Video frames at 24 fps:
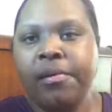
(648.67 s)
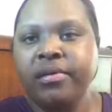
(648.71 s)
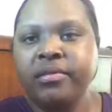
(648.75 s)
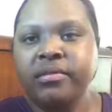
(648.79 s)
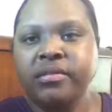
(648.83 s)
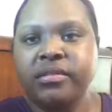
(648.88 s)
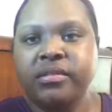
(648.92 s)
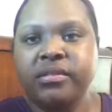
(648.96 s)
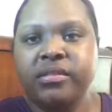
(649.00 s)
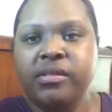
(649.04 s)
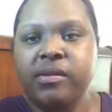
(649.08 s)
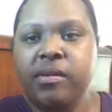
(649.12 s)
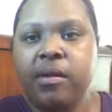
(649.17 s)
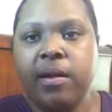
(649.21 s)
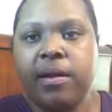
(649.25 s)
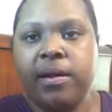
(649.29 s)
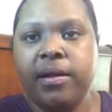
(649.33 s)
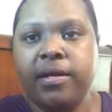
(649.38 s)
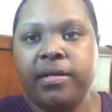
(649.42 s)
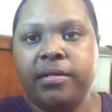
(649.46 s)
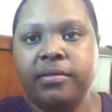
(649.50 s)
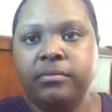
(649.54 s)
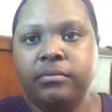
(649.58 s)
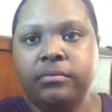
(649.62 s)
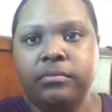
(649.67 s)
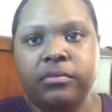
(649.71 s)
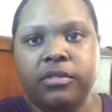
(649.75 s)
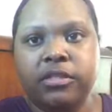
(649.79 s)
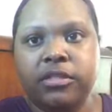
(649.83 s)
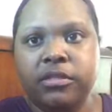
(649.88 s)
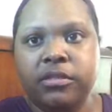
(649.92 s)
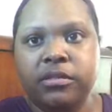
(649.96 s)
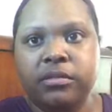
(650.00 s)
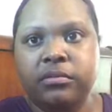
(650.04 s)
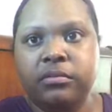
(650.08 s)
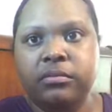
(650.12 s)
So then I had
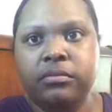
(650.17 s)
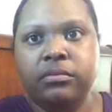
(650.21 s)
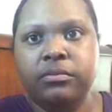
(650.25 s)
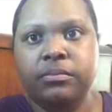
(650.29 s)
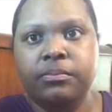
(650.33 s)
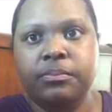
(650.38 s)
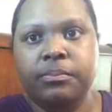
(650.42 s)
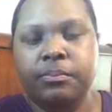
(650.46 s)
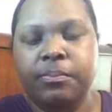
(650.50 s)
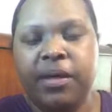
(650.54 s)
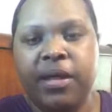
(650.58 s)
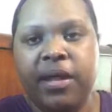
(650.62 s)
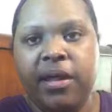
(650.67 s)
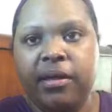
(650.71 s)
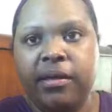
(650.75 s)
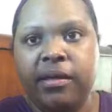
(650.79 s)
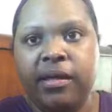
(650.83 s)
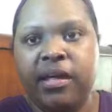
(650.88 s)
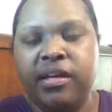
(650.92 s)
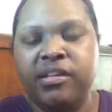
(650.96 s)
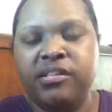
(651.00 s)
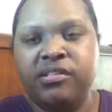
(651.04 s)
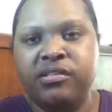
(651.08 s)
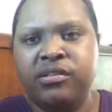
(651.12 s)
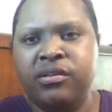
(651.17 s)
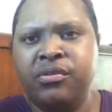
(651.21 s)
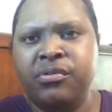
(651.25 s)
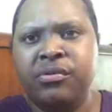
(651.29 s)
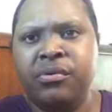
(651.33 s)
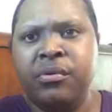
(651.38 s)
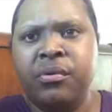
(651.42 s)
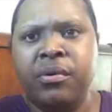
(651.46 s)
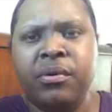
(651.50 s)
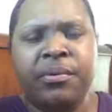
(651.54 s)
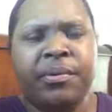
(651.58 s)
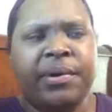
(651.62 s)
just pancakes to
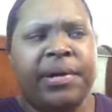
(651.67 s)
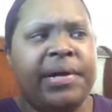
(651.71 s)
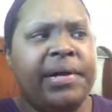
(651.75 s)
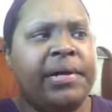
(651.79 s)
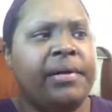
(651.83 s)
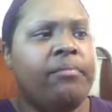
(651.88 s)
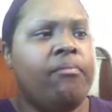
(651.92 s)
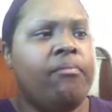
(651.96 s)
throw away.